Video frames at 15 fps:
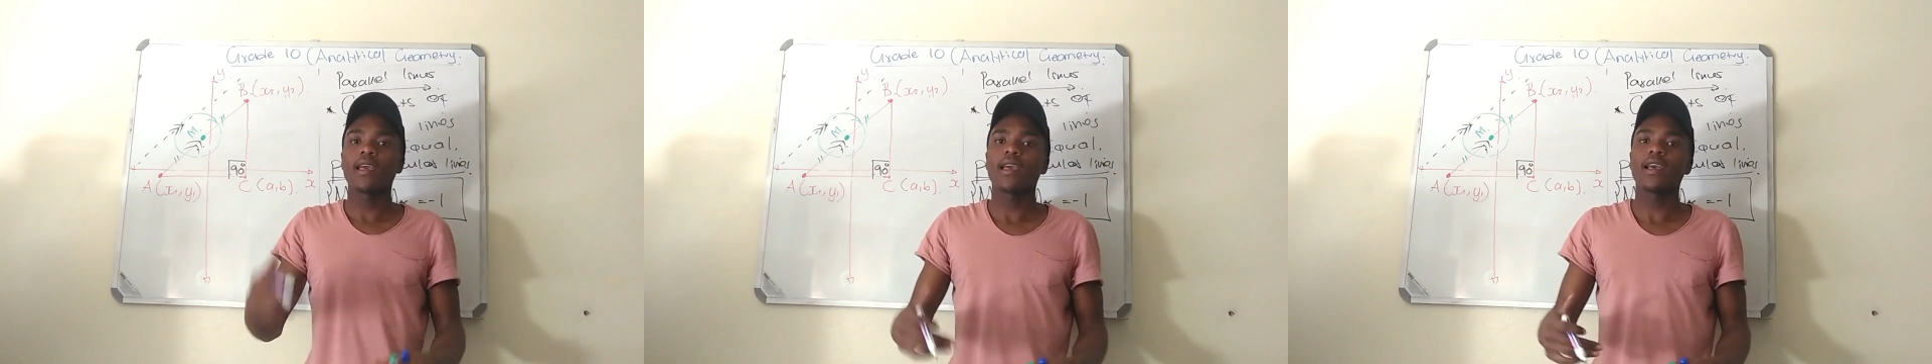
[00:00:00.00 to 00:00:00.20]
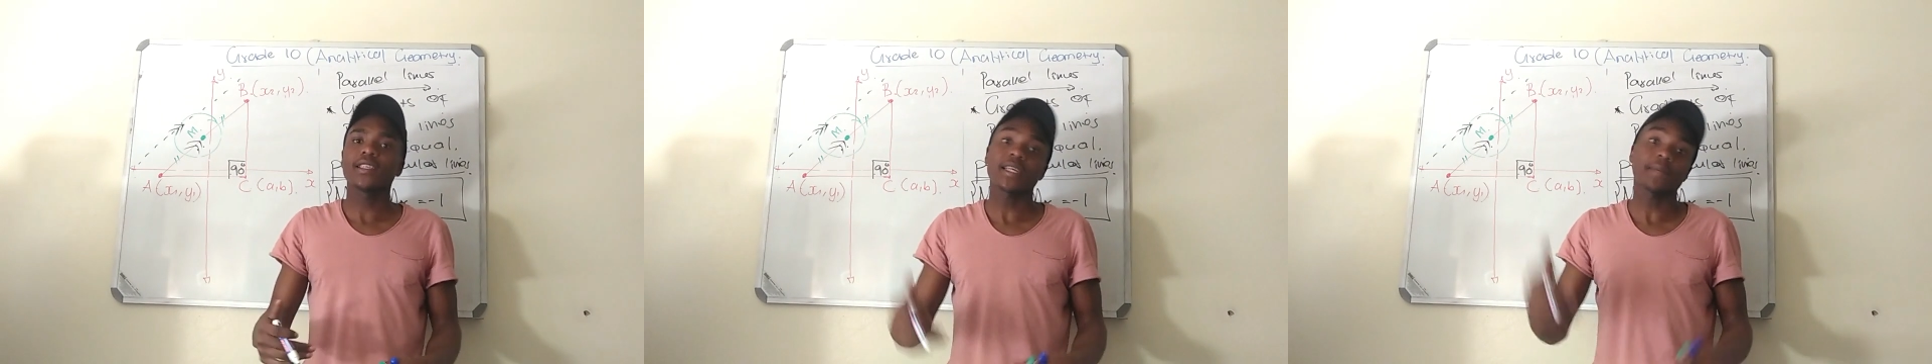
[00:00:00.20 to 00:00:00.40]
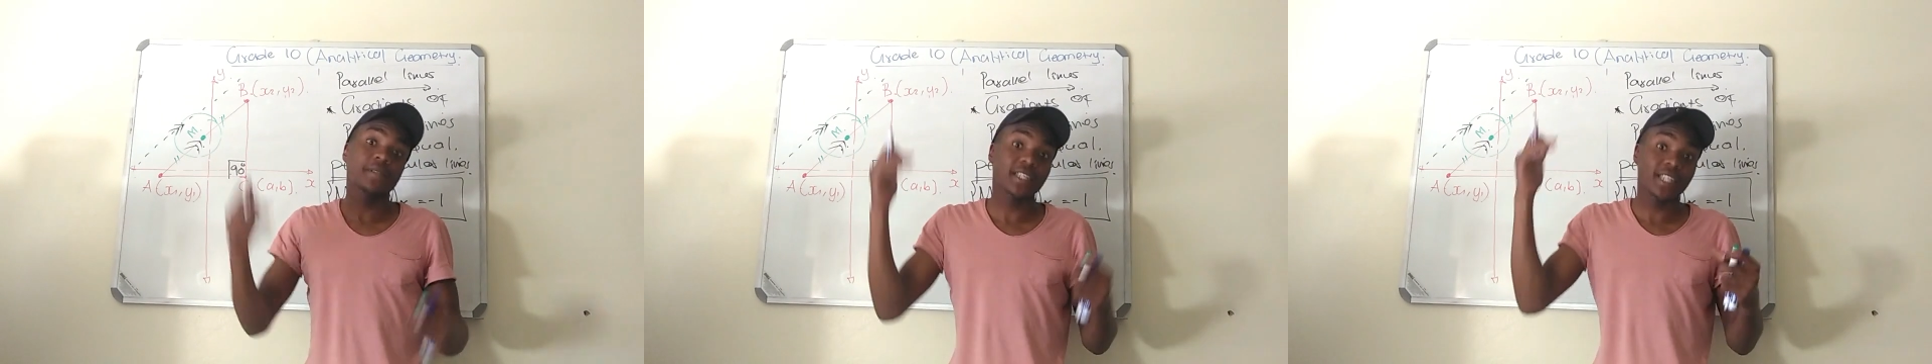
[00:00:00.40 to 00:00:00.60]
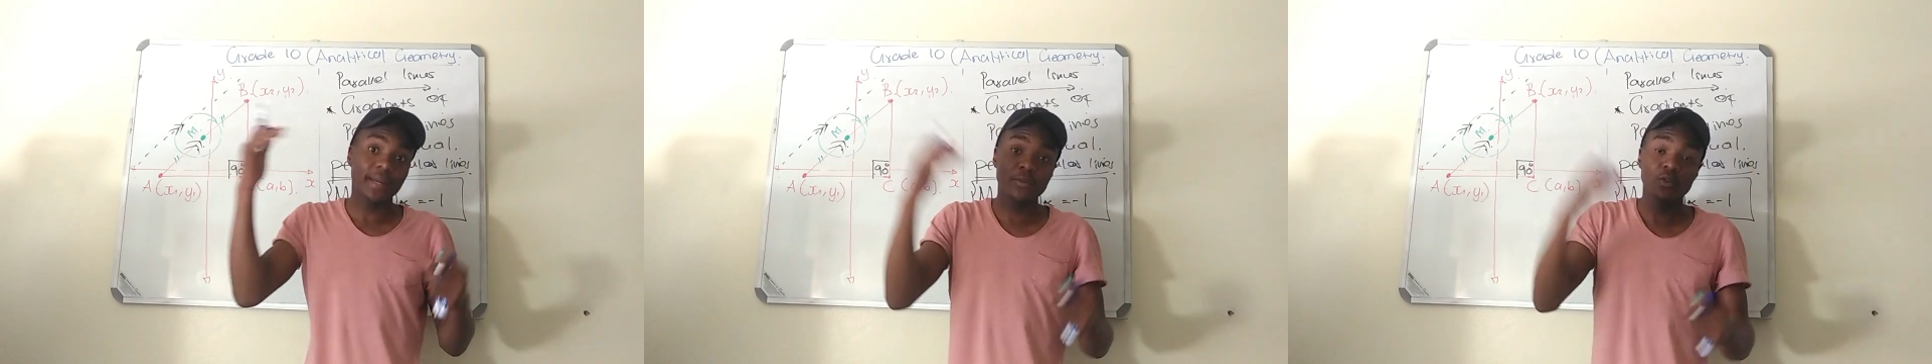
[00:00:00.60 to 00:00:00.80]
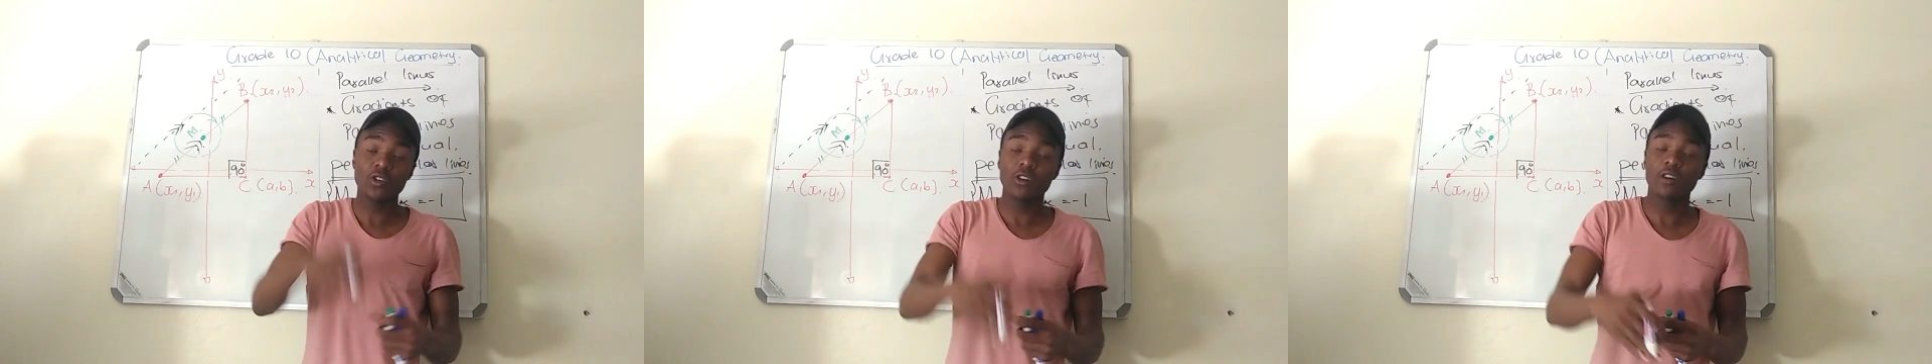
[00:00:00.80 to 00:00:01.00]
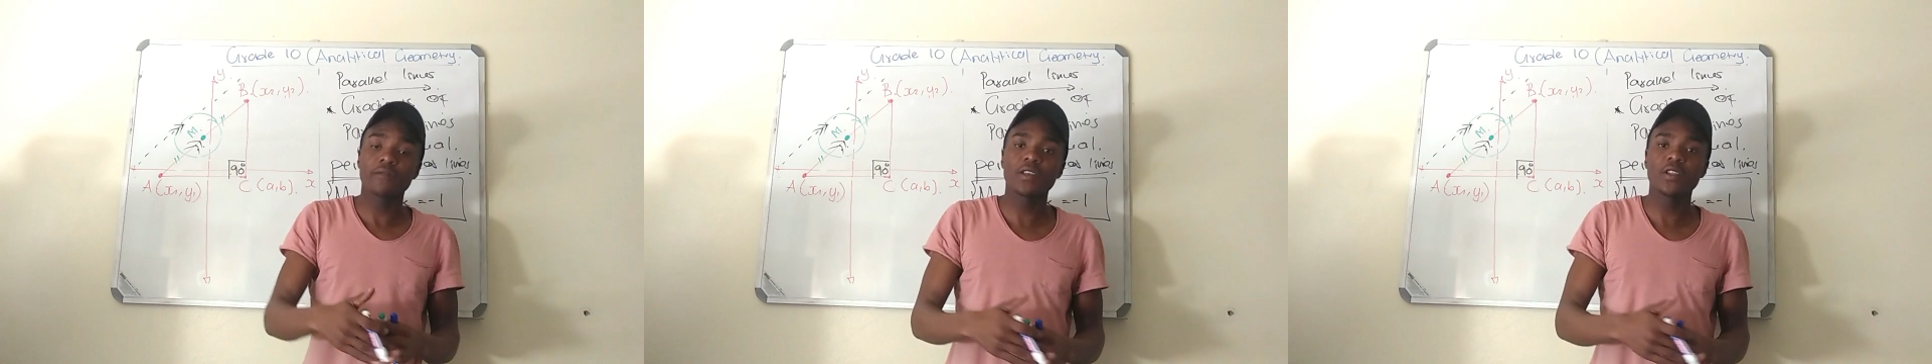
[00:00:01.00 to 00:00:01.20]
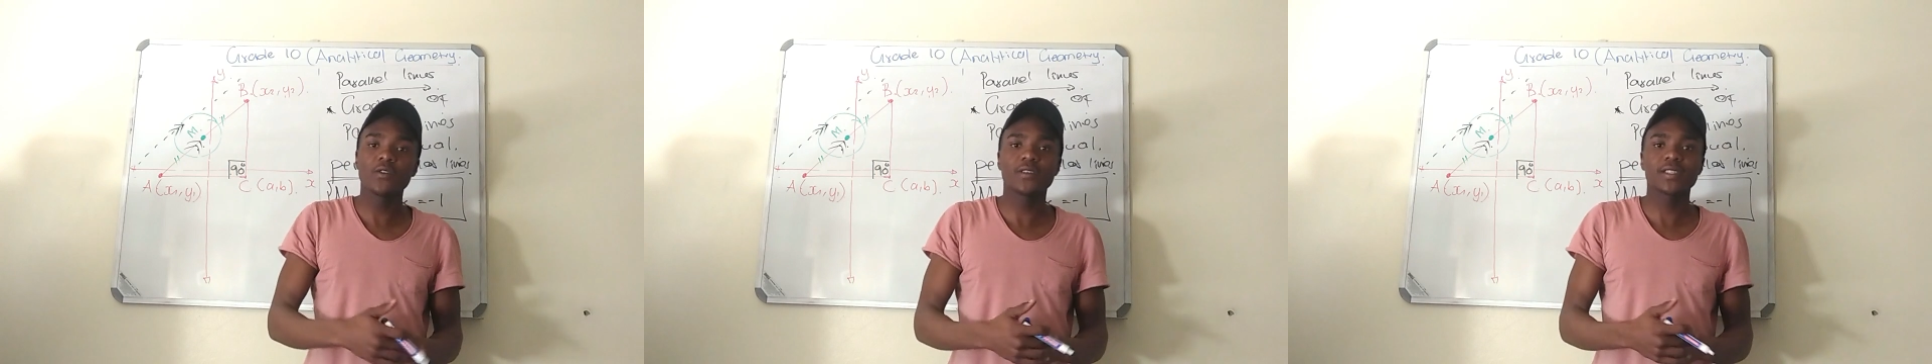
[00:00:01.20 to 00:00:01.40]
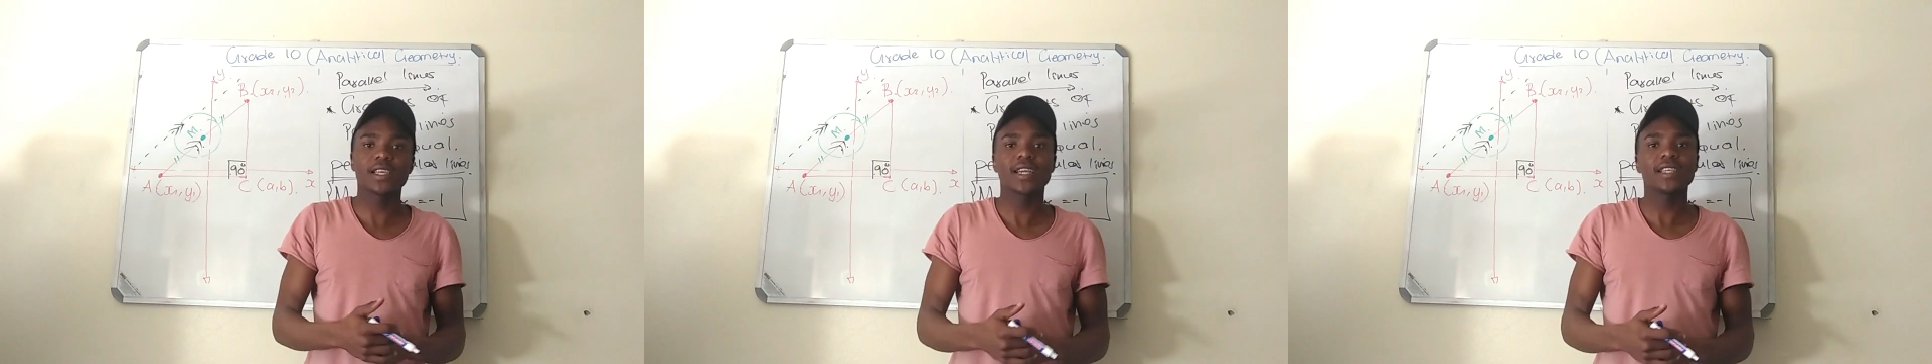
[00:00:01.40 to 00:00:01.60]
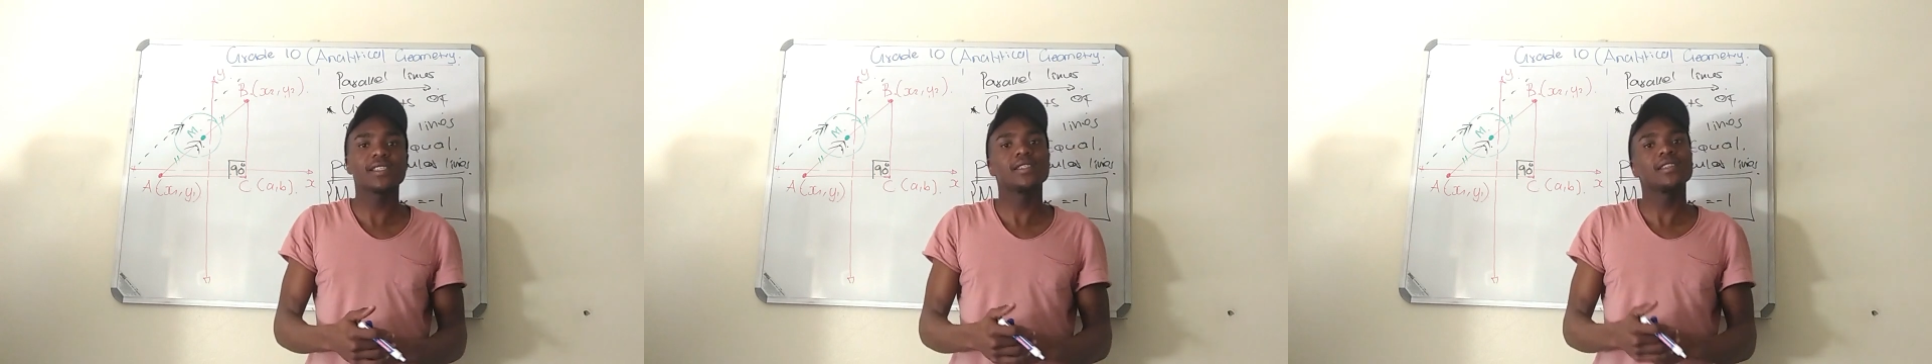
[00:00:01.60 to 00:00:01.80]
Subscribe to our videos, guys.